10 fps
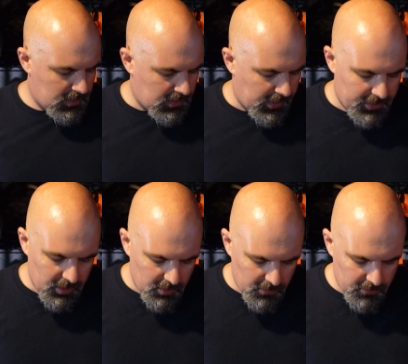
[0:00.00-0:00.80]
I
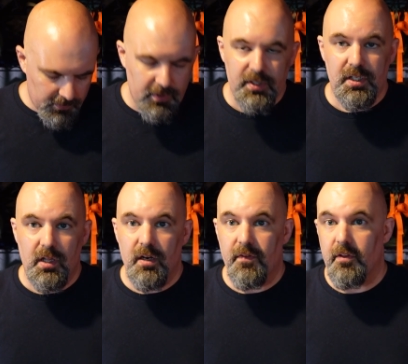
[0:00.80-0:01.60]
know there's a
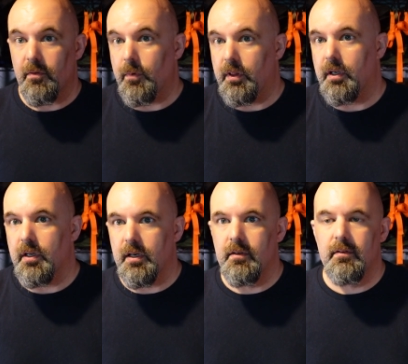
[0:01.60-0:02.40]
lot of other really
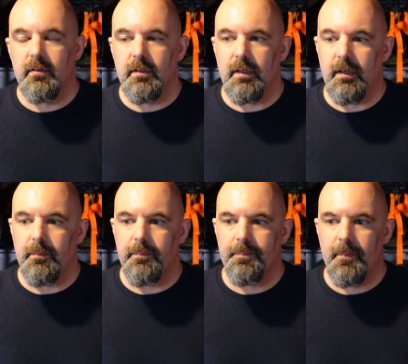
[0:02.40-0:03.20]
good
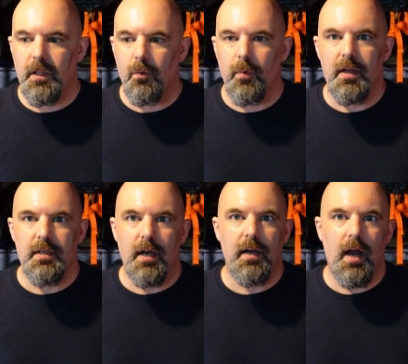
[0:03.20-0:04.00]
red
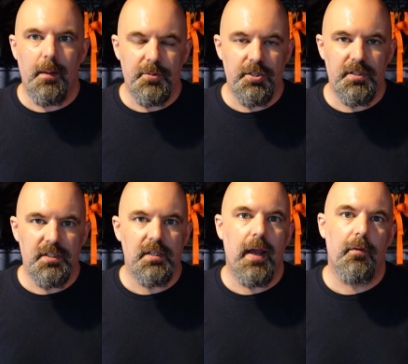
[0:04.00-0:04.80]
dot
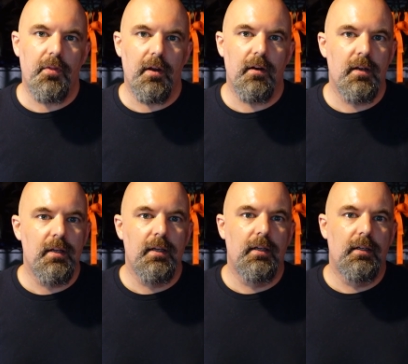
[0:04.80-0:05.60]
options out there,
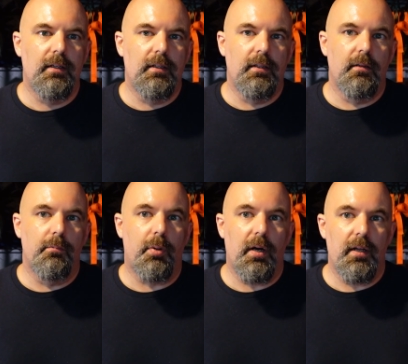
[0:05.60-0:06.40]

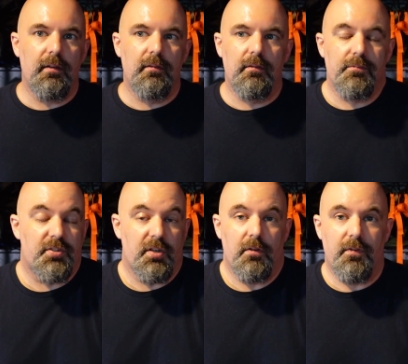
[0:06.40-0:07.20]
but
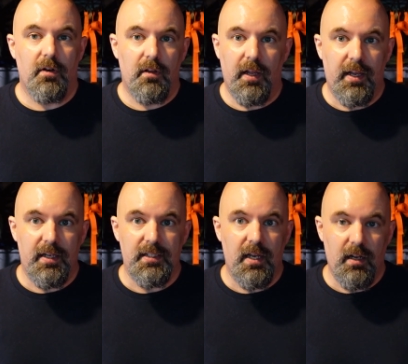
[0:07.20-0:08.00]
so far, like I
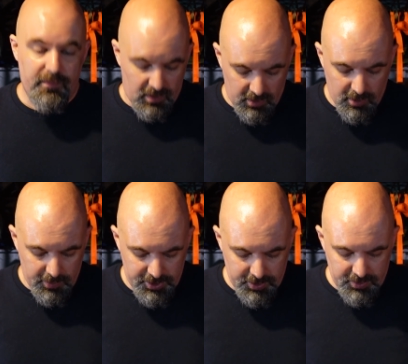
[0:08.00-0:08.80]
said, I've had no
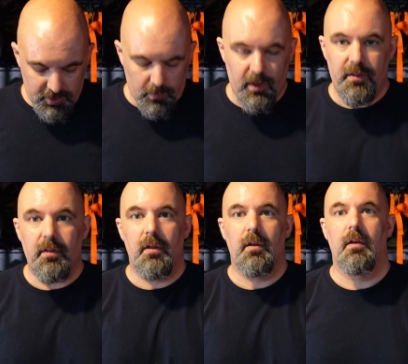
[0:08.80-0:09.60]
issues with
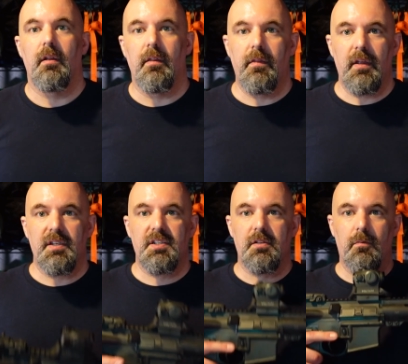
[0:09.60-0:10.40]

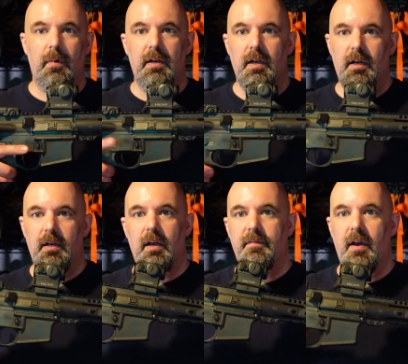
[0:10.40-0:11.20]
this red dot.
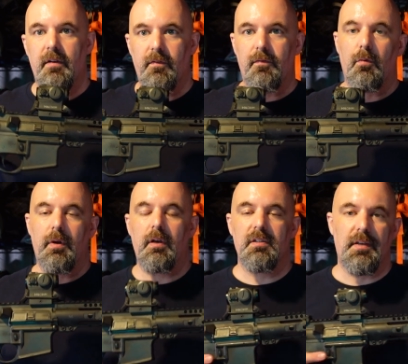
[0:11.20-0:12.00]
I've had it for 4 years.